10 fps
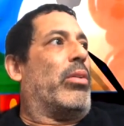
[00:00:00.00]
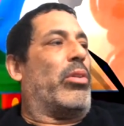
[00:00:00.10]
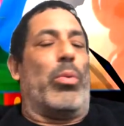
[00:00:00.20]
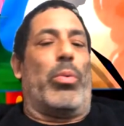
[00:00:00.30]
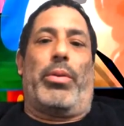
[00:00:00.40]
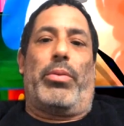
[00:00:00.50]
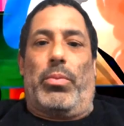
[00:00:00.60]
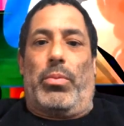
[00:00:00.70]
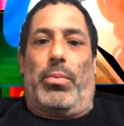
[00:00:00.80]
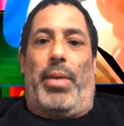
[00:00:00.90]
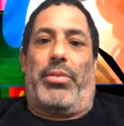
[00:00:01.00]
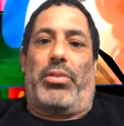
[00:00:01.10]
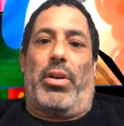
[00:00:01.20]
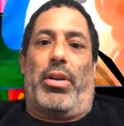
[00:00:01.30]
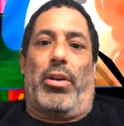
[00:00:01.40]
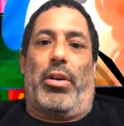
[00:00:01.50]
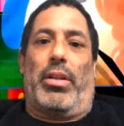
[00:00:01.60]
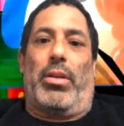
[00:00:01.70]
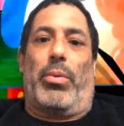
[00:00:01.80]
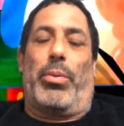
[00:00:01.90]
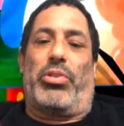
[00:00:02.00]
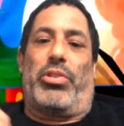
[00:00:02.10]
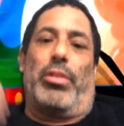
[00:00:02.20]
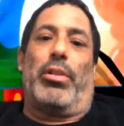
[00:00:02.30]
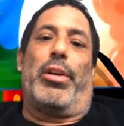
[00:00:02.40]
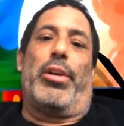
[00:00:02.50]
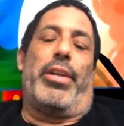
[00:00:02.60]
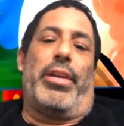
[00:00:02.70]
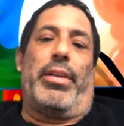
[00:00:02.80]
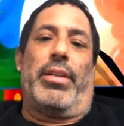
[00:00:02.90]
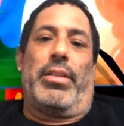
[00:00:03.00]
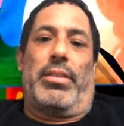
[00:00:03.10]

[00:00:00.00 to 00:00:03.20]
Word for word: although we may have started earlier, we were still learning.